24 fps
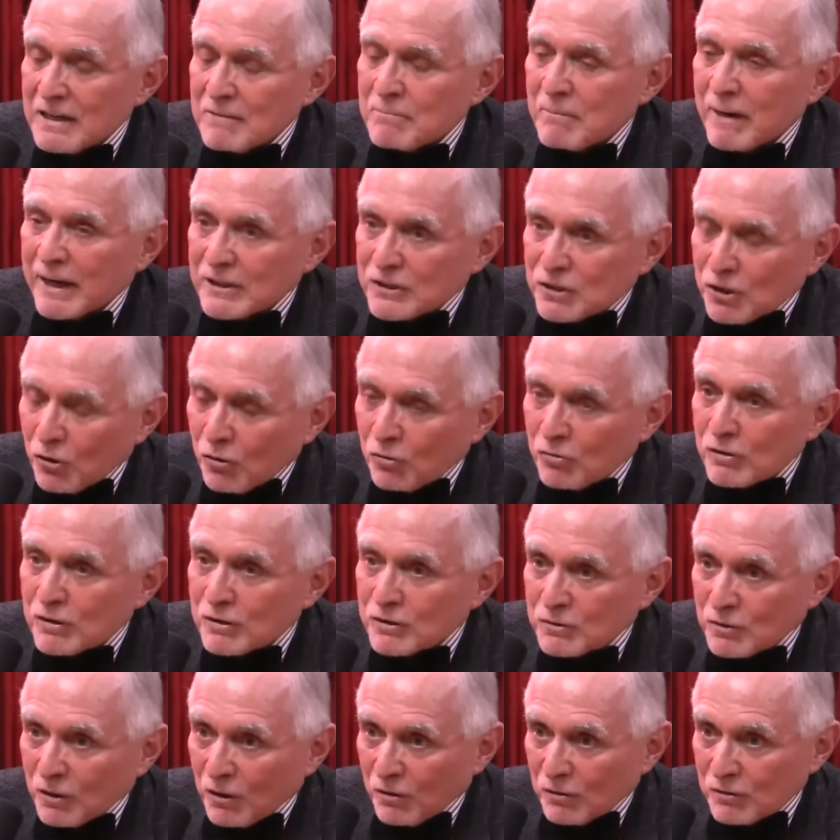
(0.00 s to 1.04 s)
My total
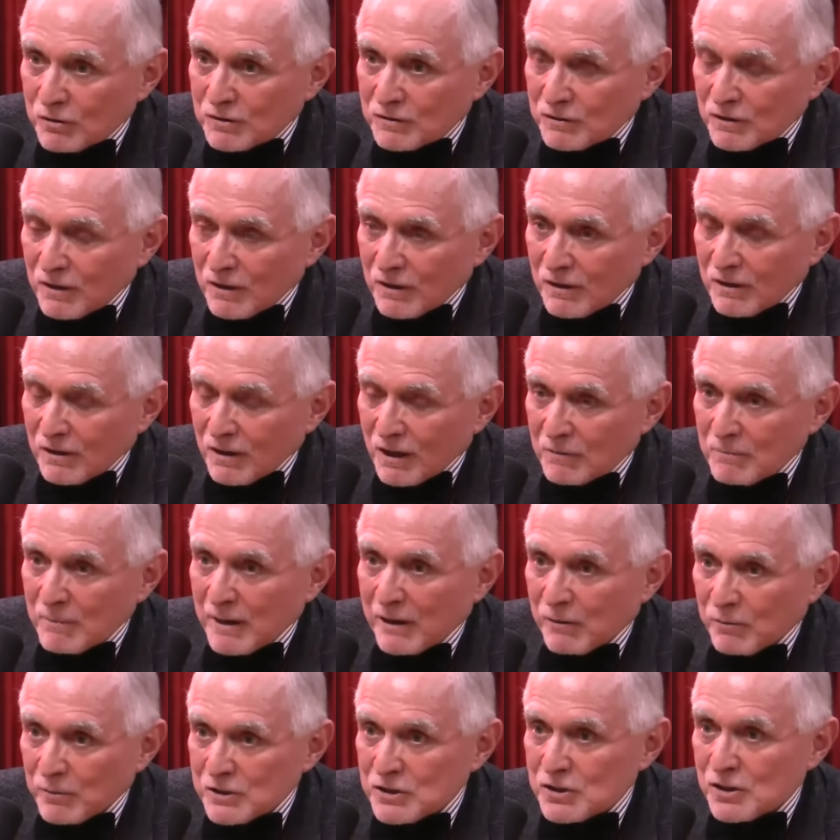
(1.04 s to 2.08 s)
growth on
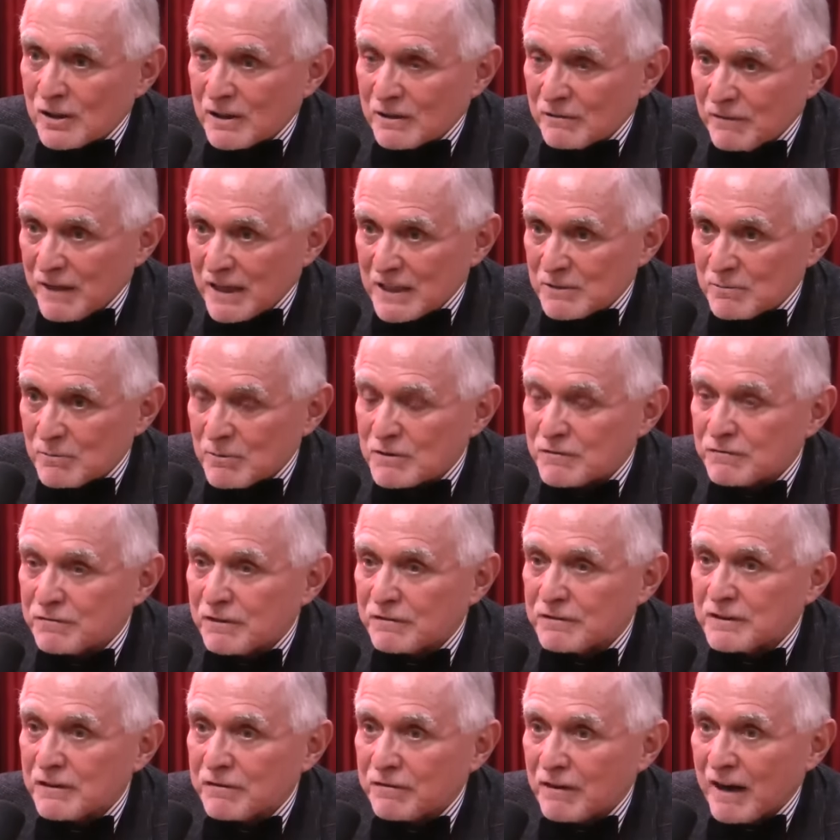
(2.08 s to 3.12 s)
my original investment was
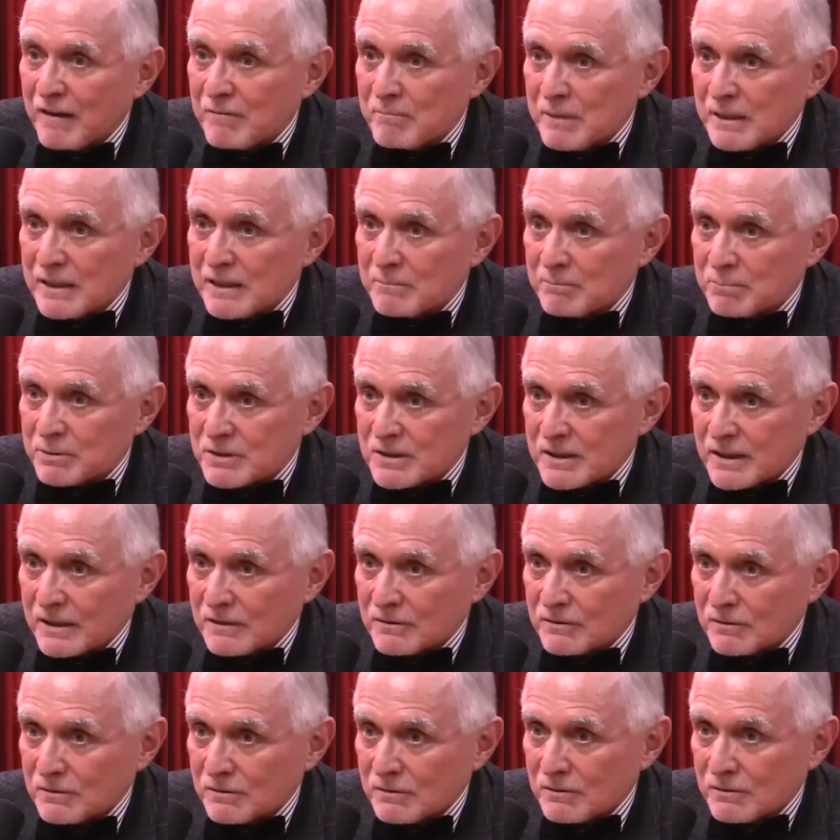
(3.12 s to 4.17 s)
fifty-five million percent.